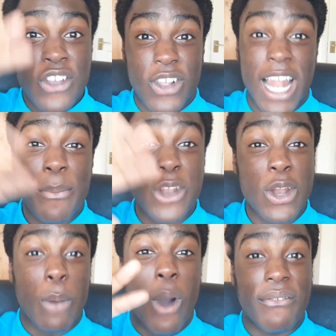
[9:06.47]
So let me know
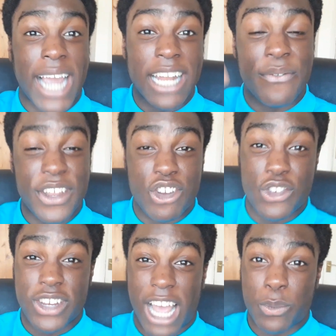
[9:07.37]
like what other kind of
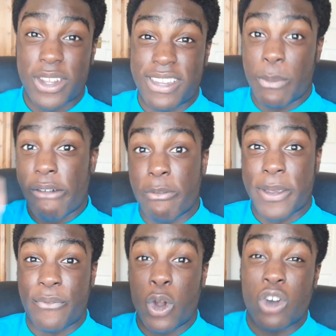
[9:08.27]
videos you guys want to see, whether it
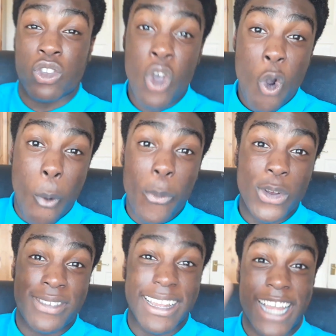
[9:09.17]
be vlogs or
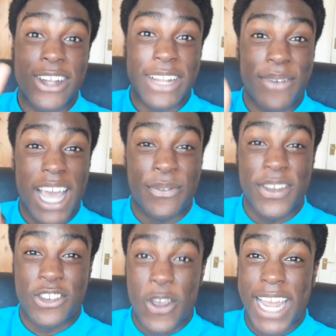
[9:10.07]
more sit down advice
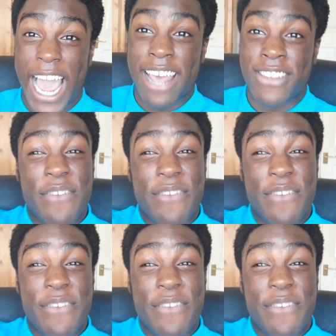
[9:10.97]
video, guys.